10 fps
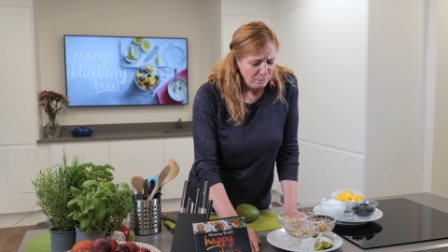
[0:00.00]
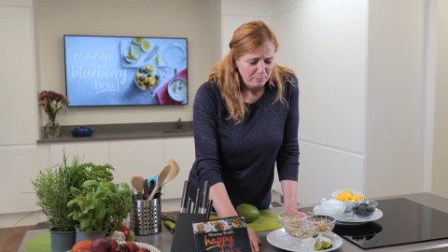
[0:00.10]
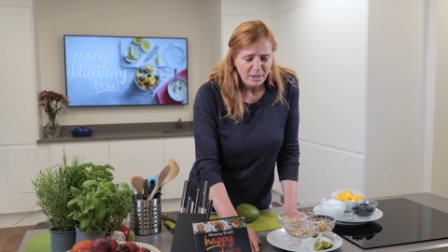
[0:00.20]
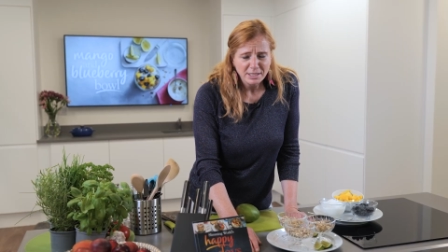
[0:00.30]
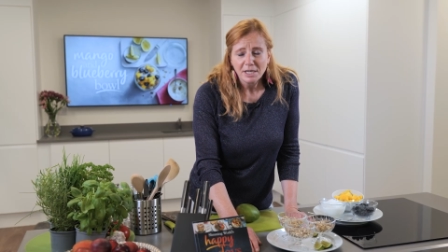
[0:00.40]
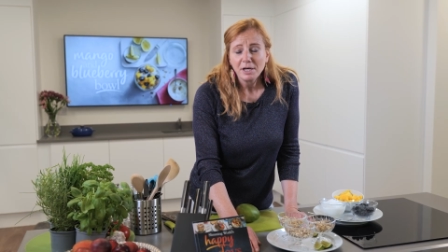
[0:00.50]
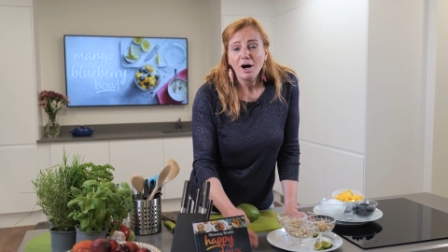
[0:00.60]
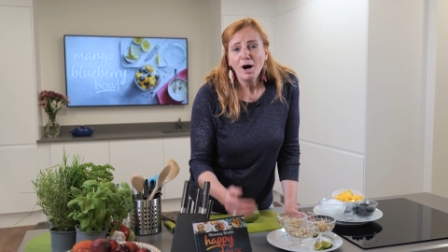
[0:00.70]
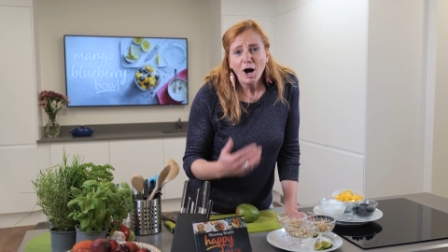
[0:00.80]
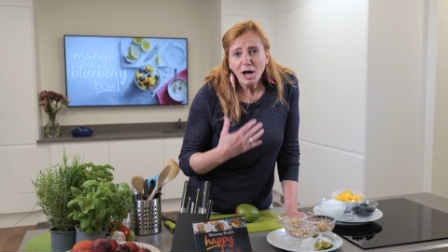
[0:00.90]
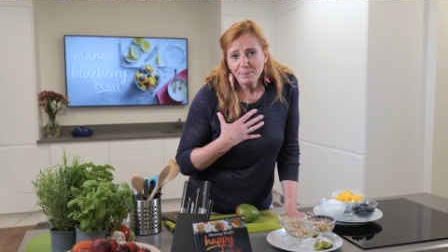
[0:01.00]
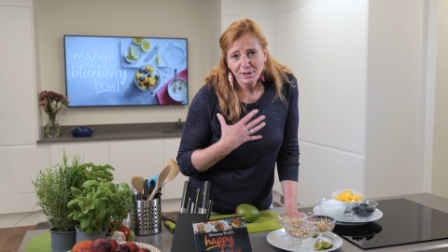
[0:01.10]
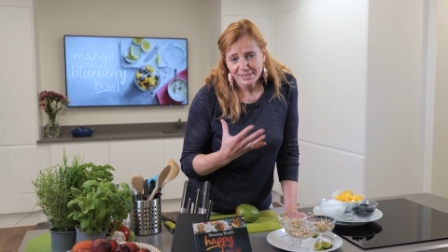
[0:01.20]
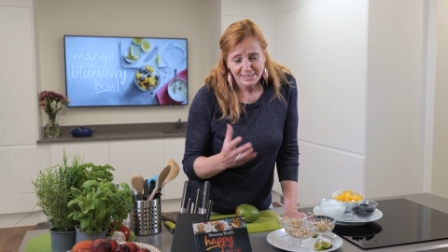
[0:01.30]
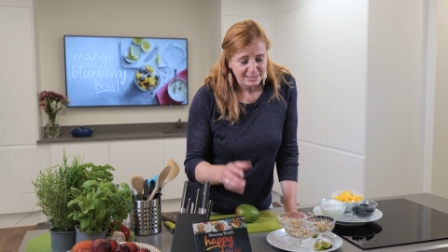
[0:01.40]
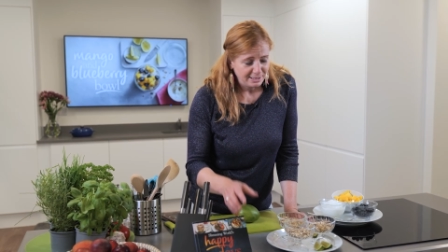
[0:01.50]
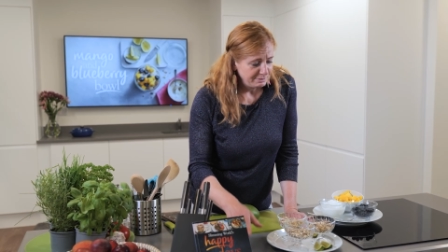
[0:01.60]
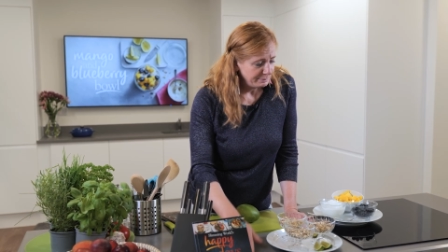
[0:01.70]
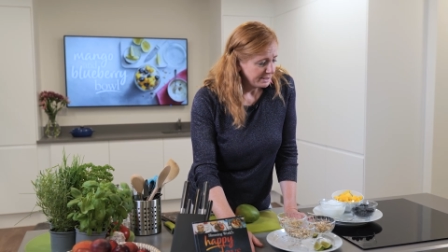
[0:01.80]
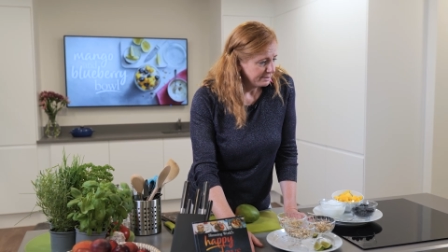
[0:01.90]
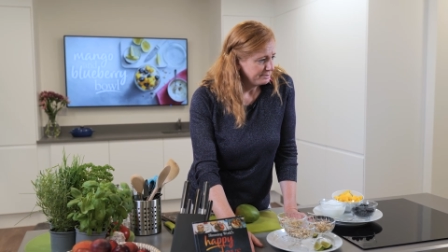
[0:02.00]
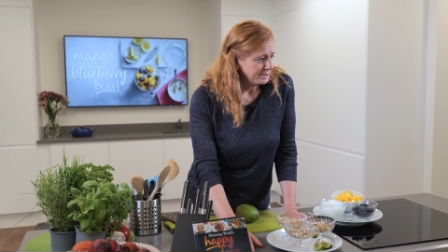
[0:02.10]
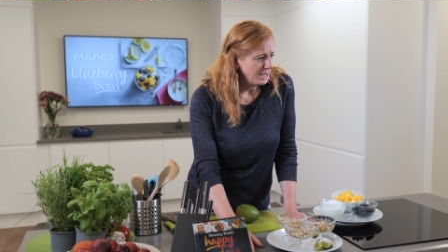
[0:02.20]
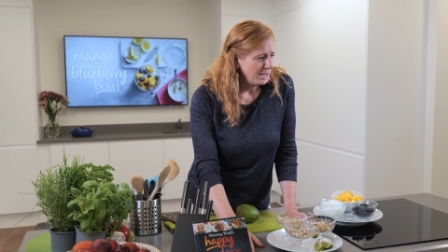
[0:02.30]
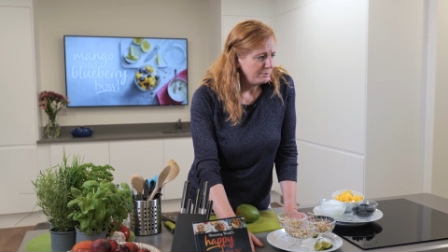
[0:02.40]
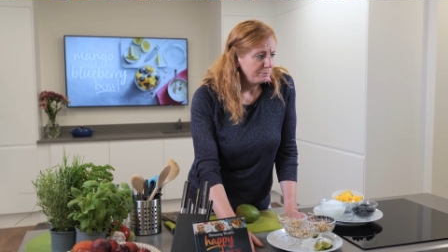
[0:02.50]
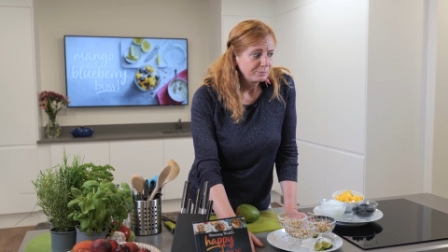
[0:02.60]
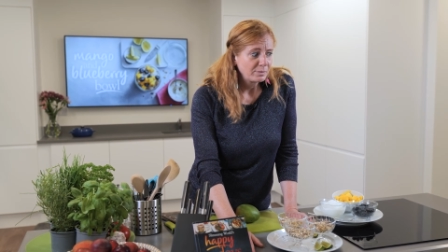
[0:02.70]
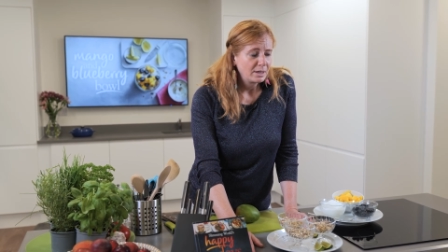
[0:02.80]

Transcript: But I personally love a bit of um,